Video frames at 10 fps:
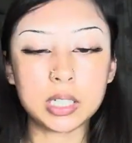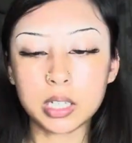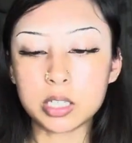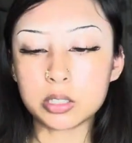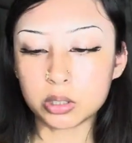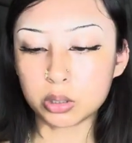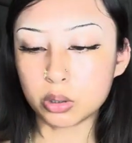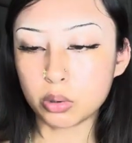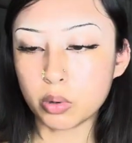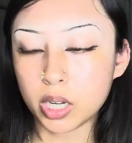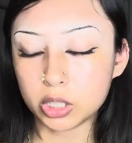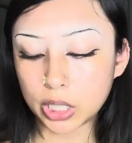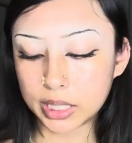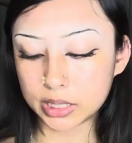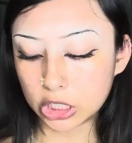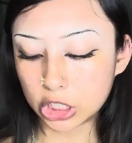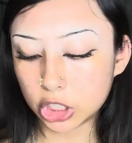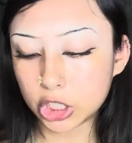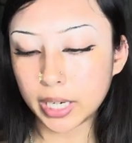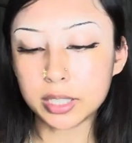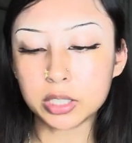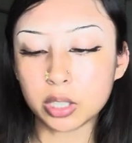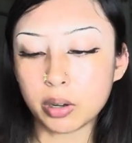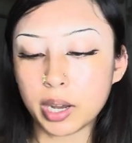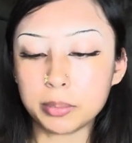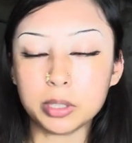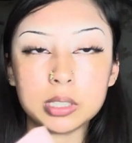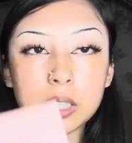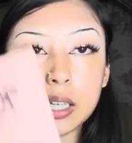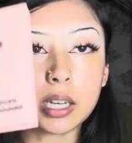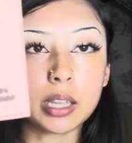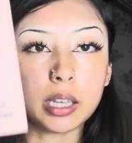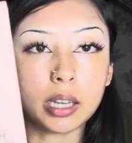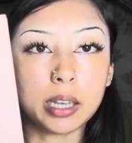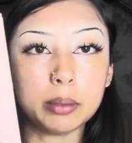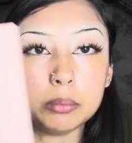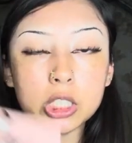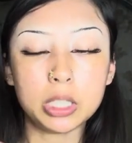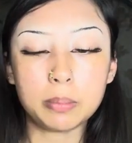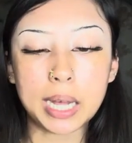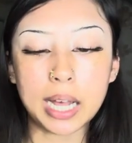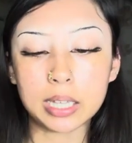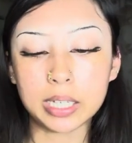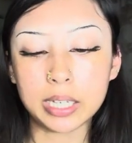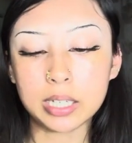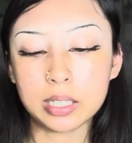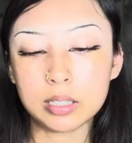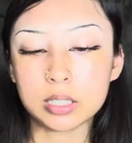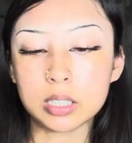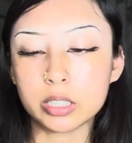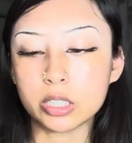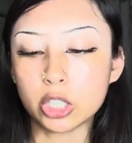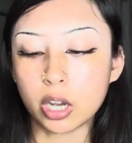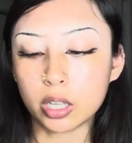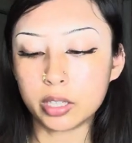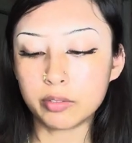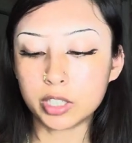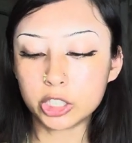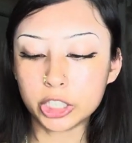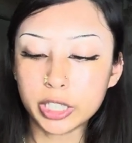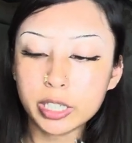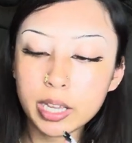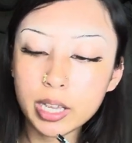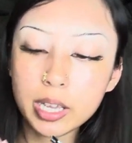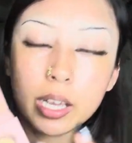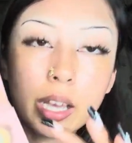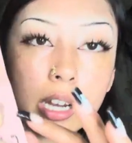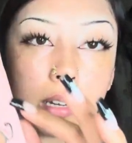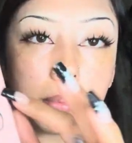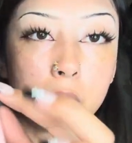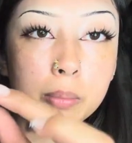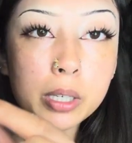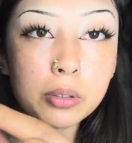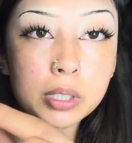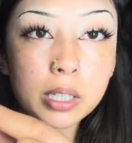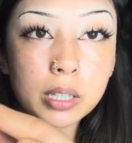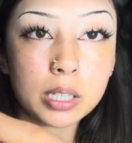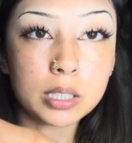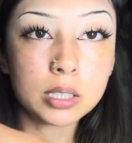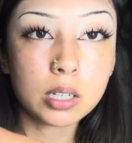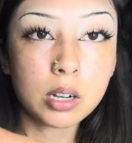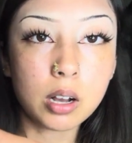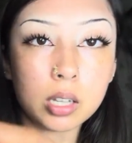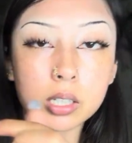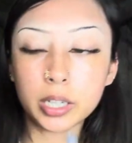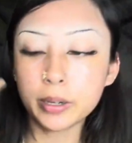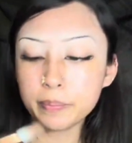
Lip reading: gonna do a transition shade, so I'm using the Kimchi palette. This is the chocolate version, and I'm gonna be using this color